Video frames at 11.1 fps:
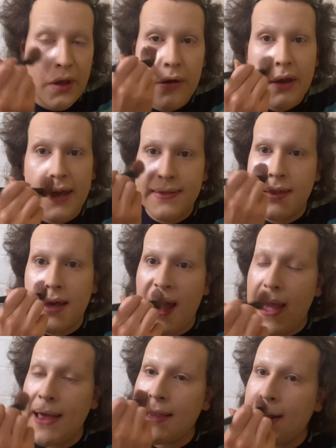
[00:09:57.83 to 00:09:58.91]
Okay, the
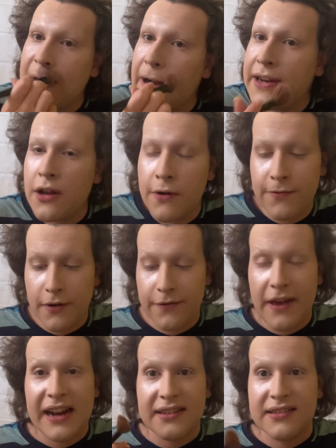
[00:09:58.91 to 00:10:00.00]
highlighter I know for a fact